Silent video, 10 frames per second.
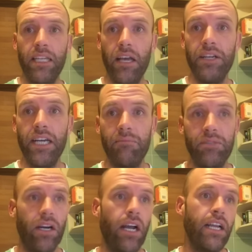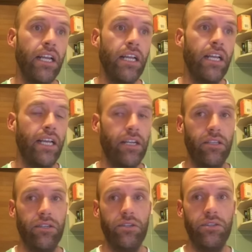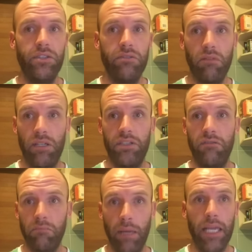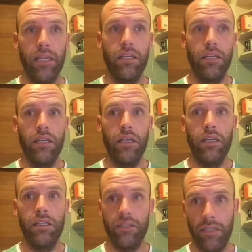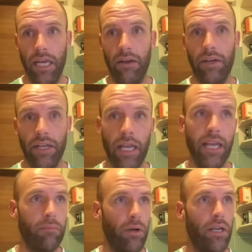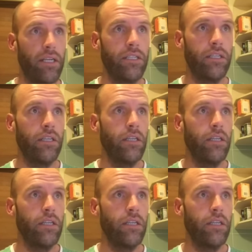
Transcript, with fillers: a low carb diet includes lots of meat, dairy and egg products.